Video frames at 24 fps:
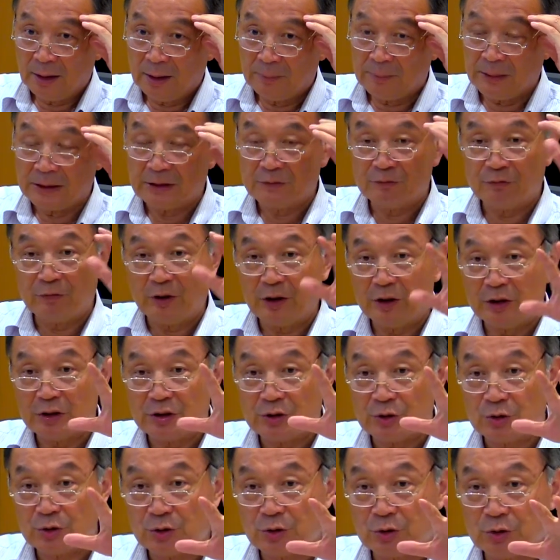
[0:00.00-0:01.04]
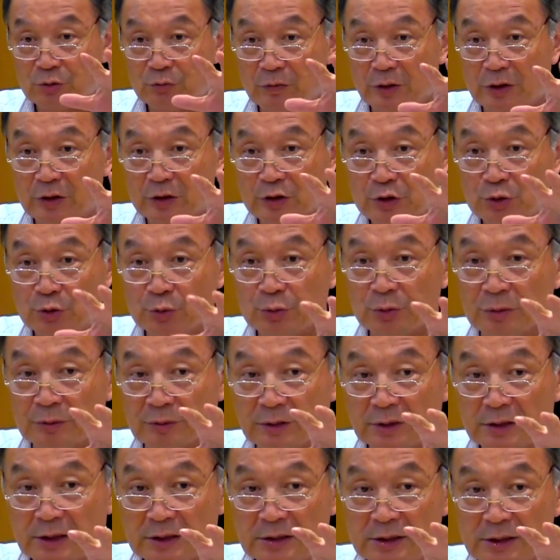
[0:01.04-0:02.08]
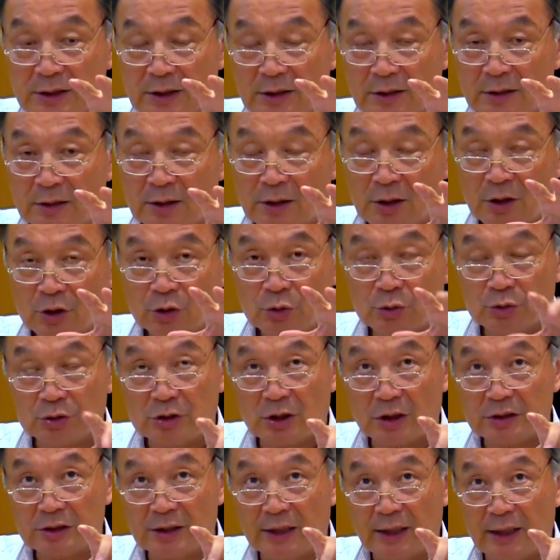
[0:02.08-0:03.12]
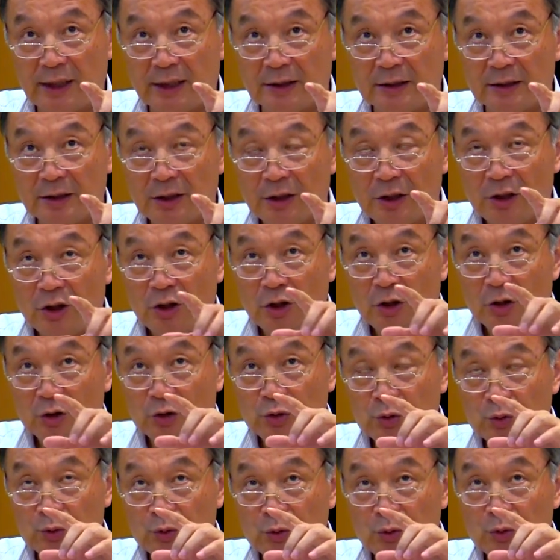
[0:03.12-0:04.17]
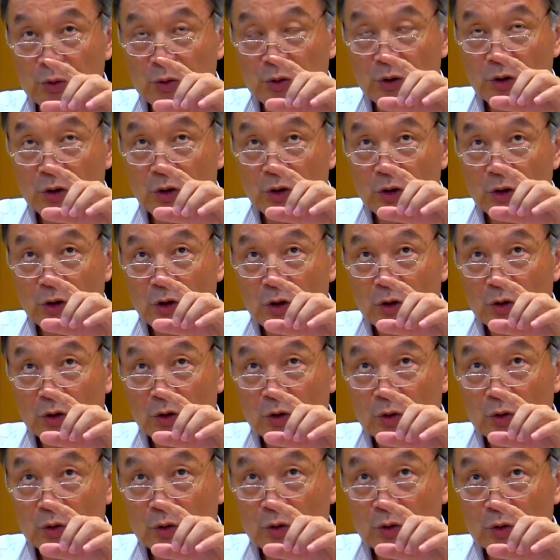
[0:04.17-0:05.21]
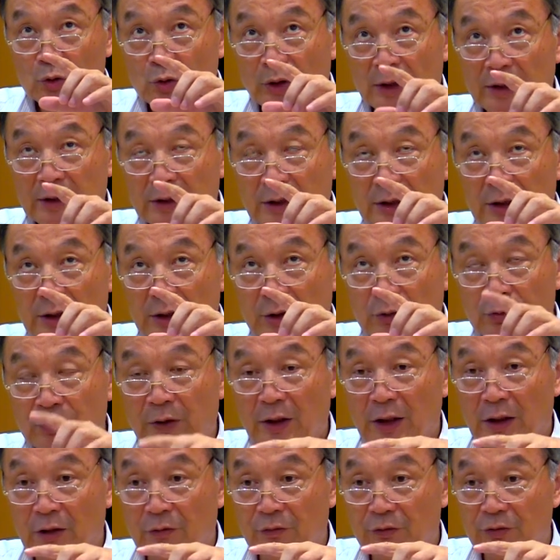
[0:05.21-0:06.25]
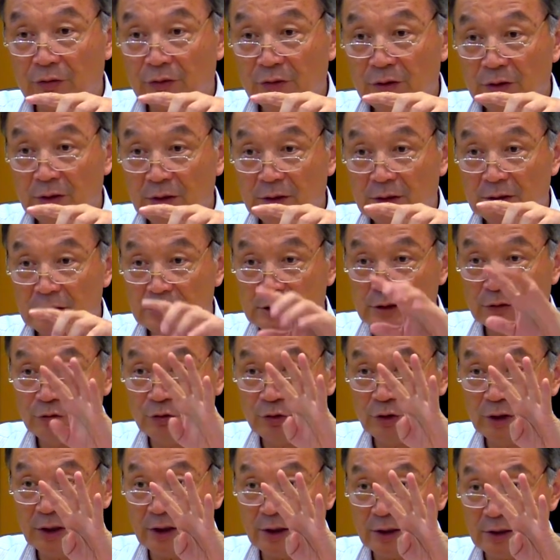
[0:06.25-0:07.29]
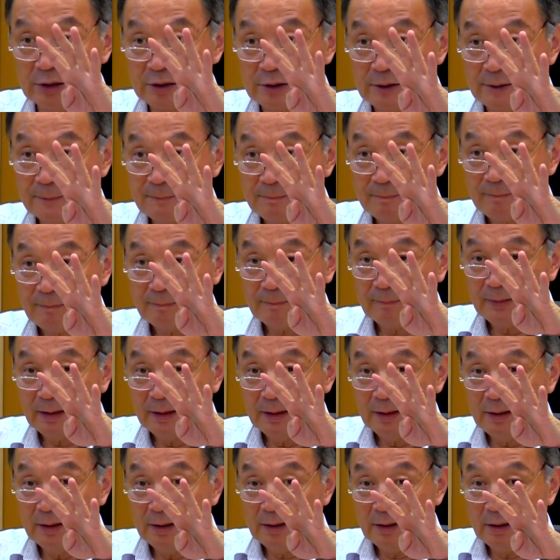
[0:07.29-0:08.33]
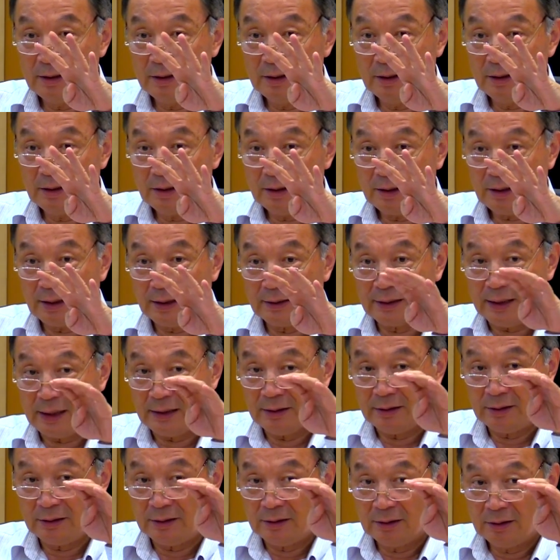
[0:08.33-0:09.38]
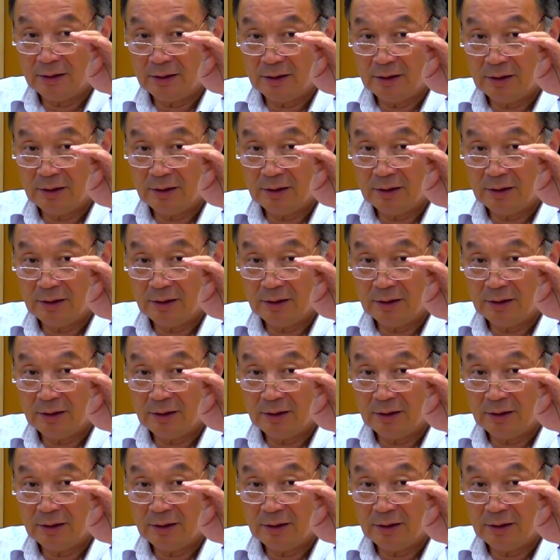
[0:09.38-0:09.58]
But very soon, just 2008 to 2012, just 4 years, and then